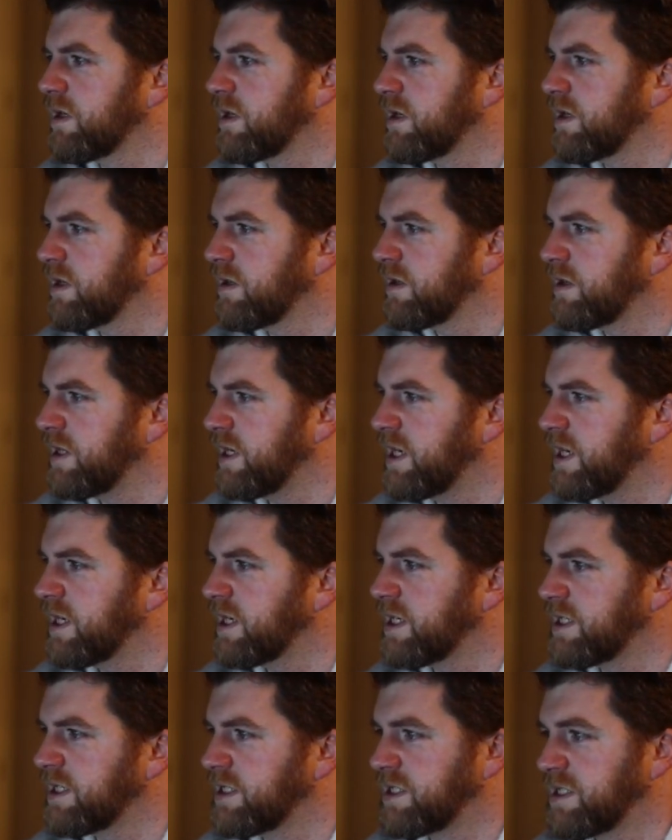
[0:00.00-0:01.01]
There
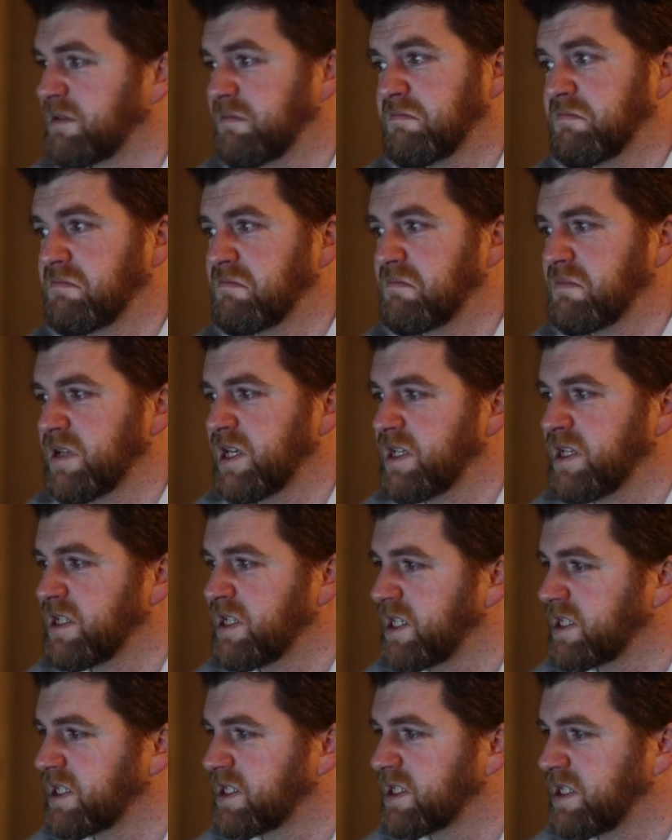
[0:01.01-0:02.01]
is
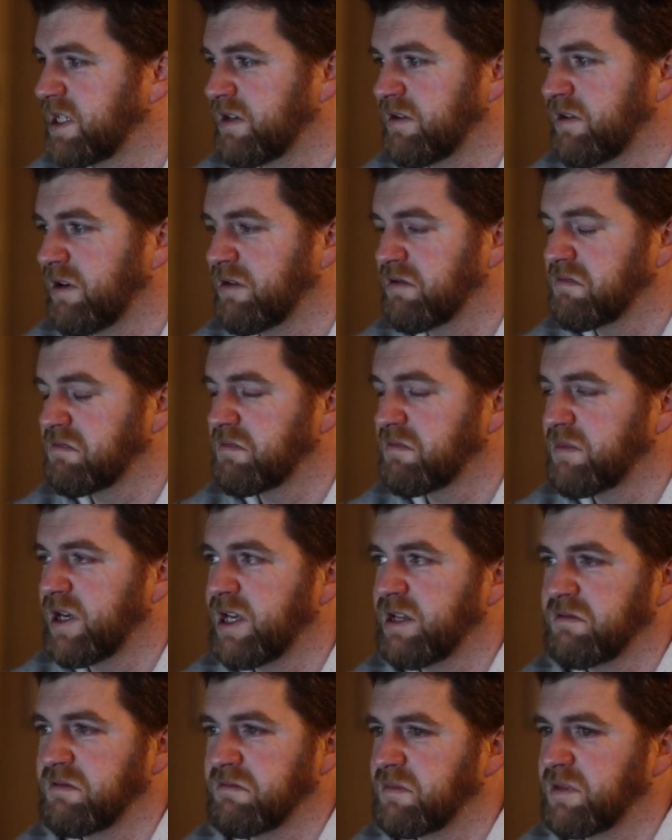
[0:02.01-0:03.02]
index 0.
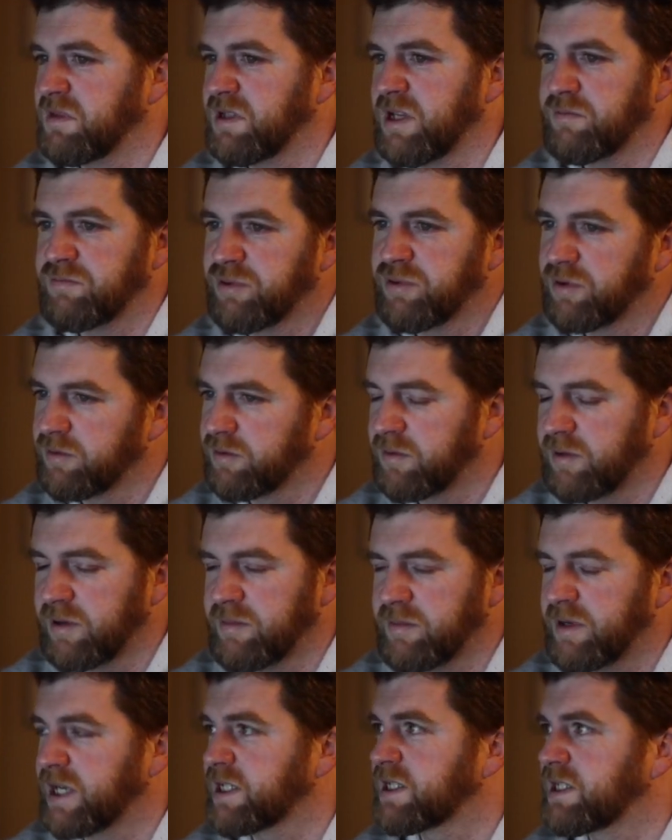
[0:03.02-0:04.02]
That probably
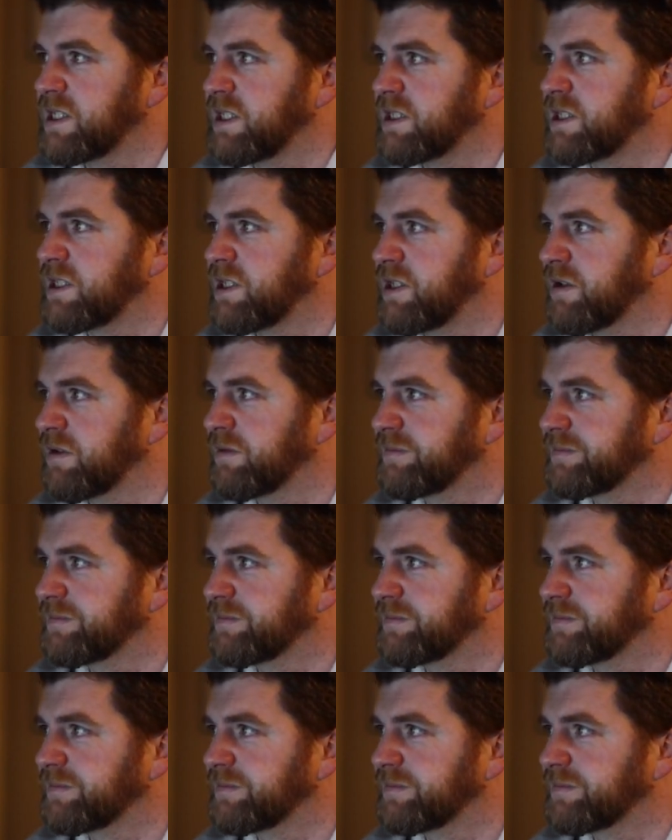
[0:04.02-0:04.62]
makes sense to you.